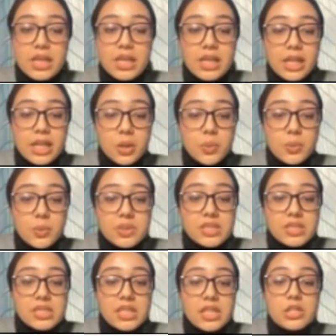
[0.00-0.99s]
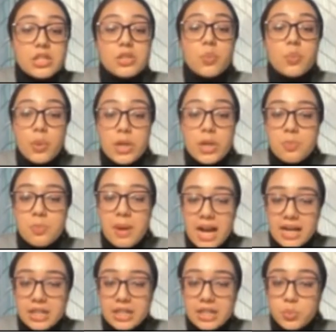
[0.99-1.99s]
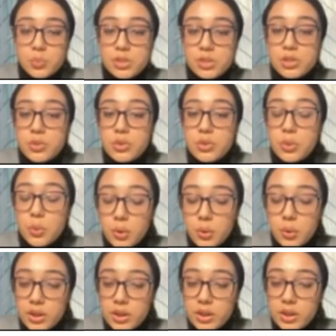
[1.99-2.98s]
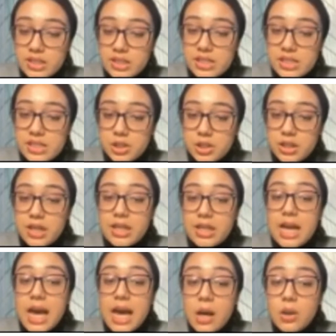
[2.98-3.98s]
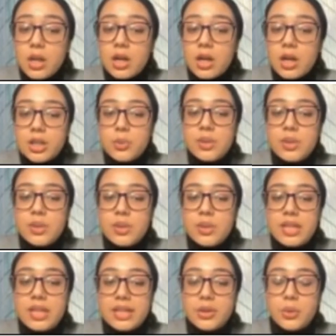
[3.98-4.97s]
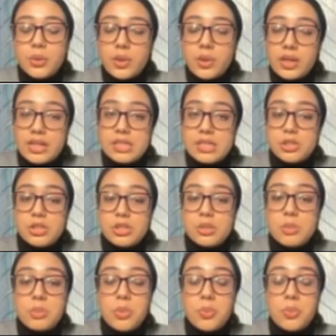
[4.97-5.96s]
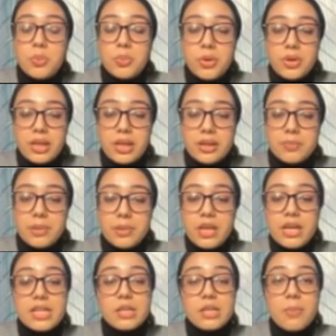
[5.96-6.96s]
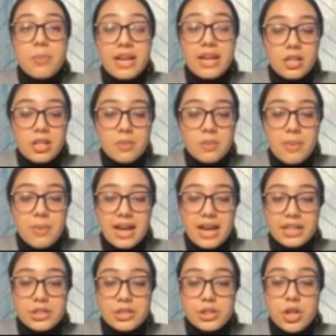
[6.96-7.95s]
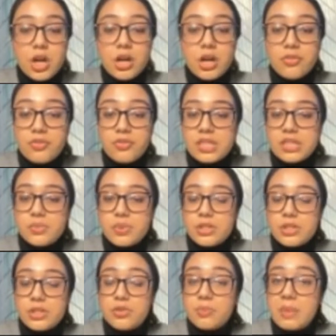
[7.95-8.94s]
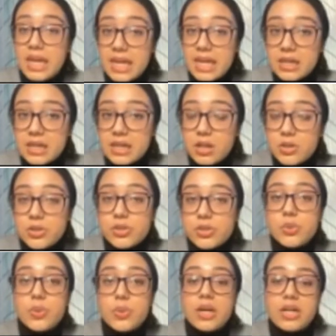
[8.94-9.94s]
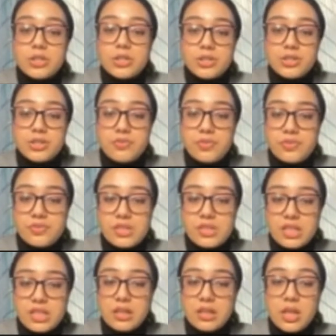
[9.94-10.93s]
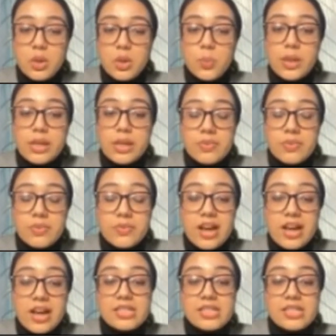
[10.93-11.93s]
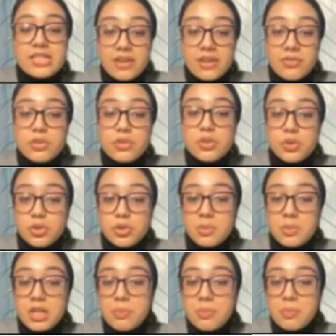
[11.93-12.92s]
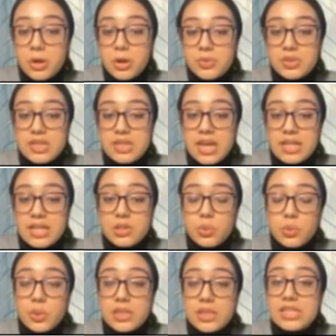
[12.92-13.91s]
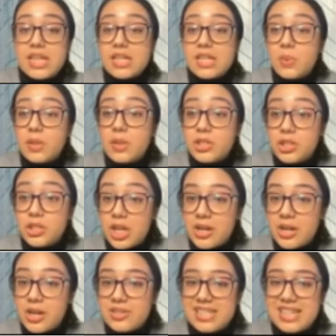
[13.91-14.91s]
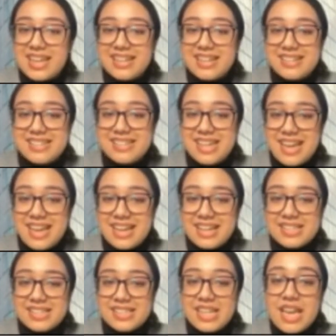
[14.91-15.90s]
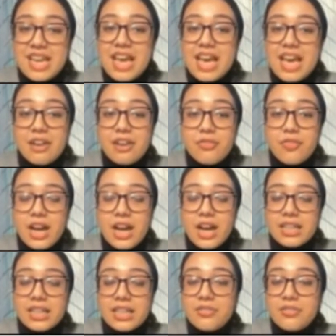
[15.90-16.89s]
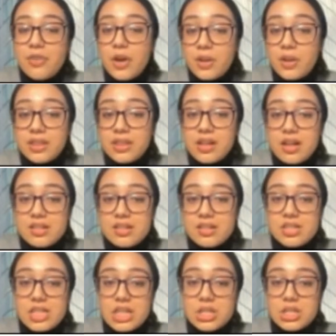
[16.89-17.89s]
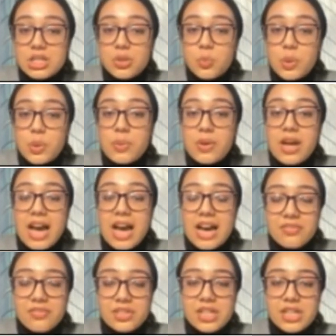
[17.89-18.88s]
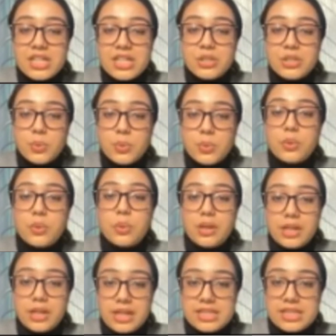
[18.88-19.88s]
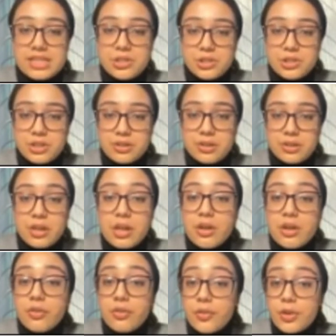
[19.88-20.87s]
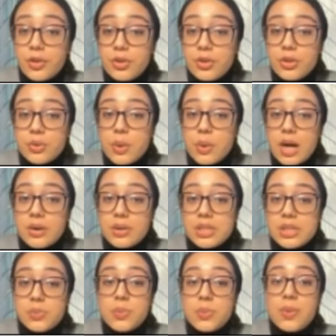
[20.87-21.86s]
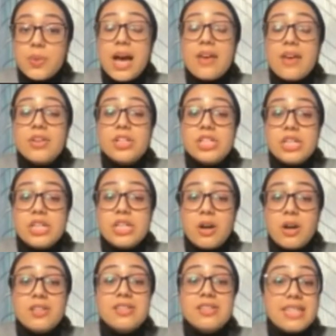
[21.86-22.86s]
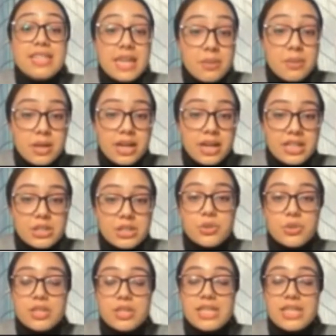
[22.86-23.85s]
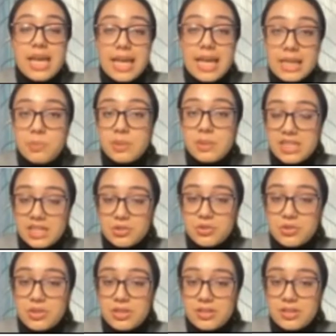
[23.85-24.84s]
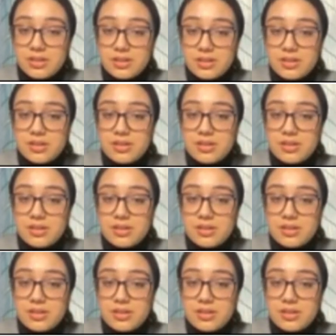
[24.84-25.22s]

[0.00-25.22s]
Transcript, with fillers: Here we will discuss which package will suit your organization and how long you would like your organization to be promoted. Depending on the package, our fees range from $80 to $150. We can provide several social media posts and stories as well as shoutouts and tags. And finally, following the consultation, we will advertise your organization. For further inquiries, we will have our team on standby to address any potential concerns.